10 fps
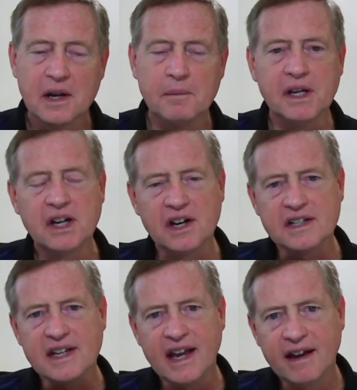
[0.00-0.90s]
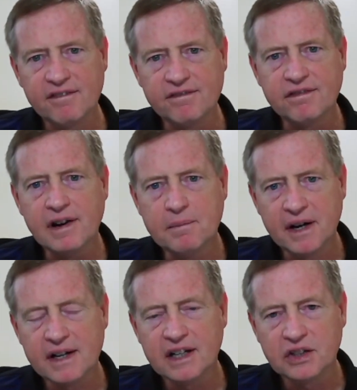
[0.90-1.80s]
because
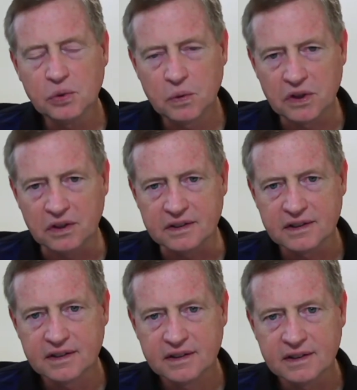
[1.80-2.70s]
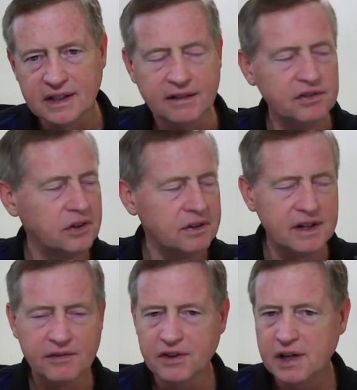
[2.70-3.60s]
everybody in the world, even though they've
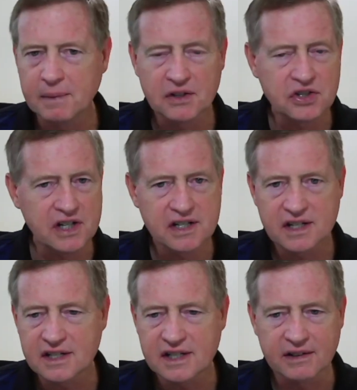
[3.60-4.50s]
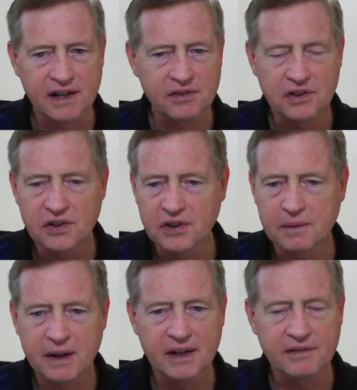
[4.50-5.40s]
never heard about Jesus, they've never heard
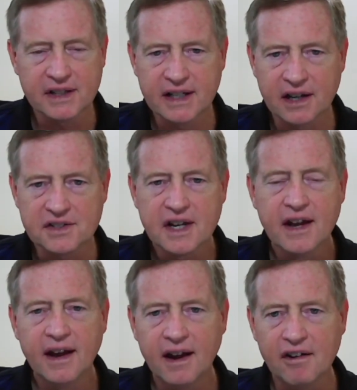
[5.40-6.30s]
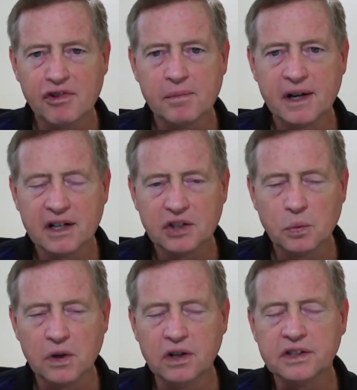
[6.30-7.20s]
about everything else, everybody in the
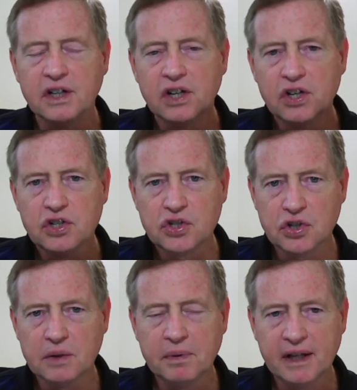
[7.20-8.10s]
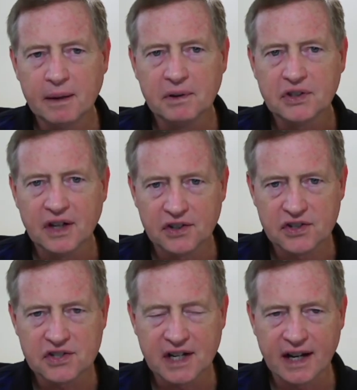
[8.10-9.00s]
world should be able to
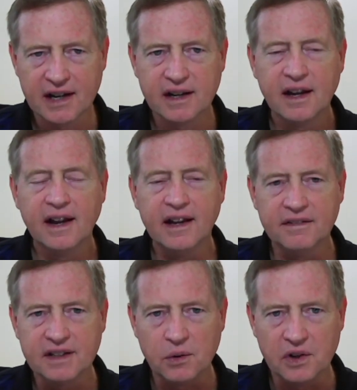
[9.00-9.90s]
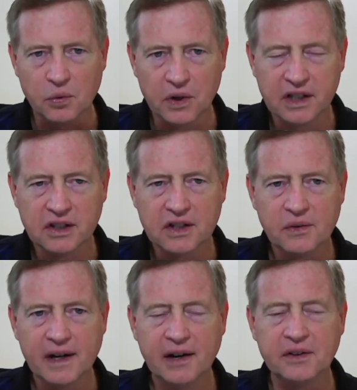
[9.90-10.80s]
understand, if they were to really look
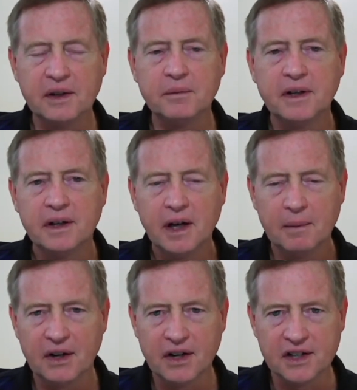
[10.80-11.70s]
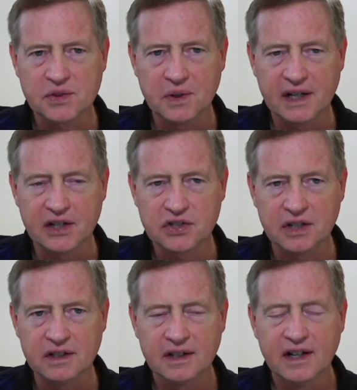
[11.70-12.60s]
around them, about God's
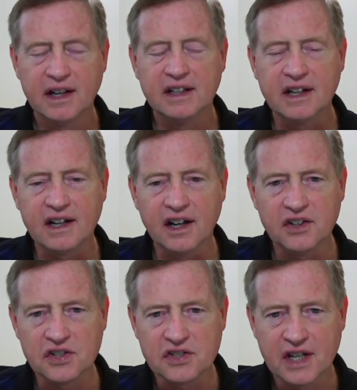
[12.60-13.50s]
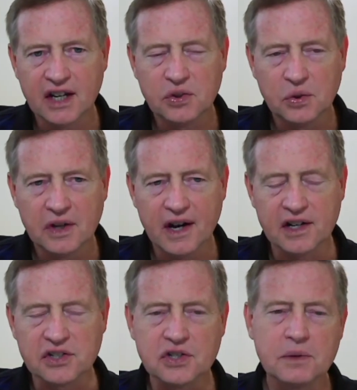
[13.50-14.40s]
creation. They're going to understand who God
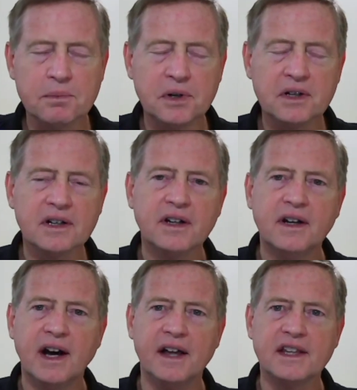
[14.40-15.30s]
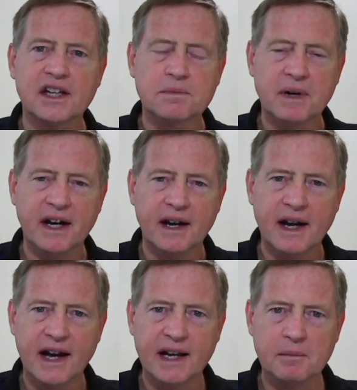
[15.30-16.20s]
is. There's a book, I think it's by a
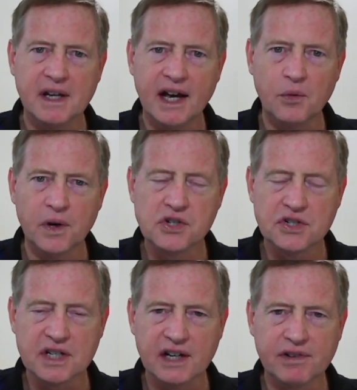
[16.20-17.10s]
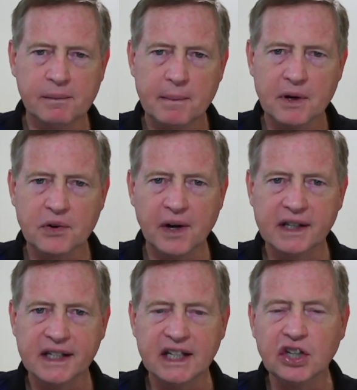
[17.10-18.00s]
guy named Don Richardson, if I remember
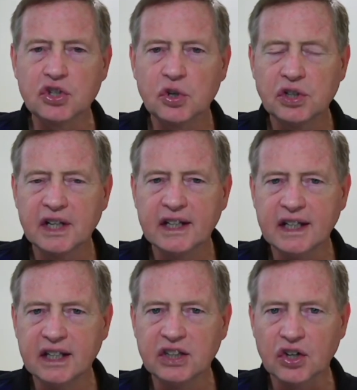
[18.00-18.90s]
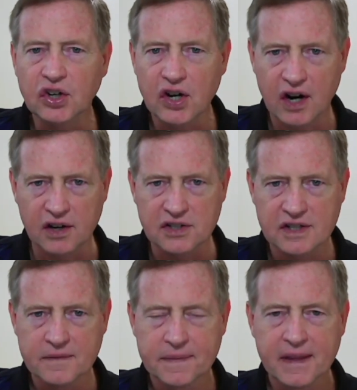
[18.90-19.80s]
correctly, Eternity in Their
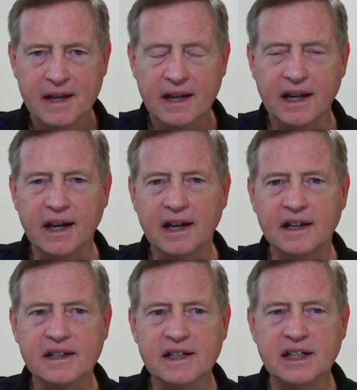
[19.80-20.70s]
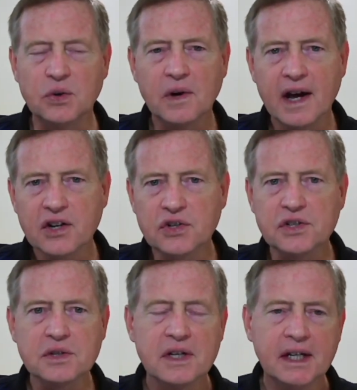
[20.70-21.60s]
Hearts. And he
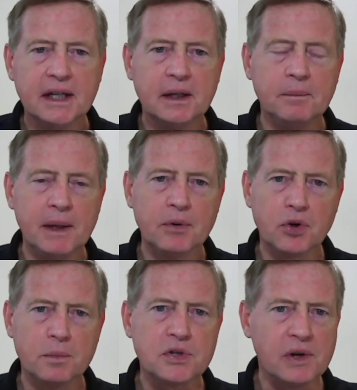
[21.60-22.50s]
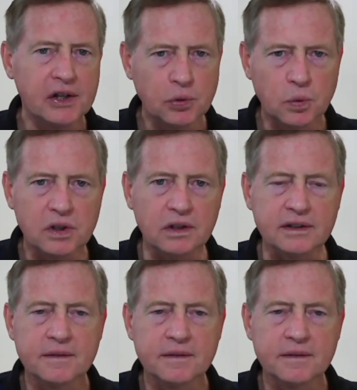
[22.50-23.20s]
chronicles people groups around the world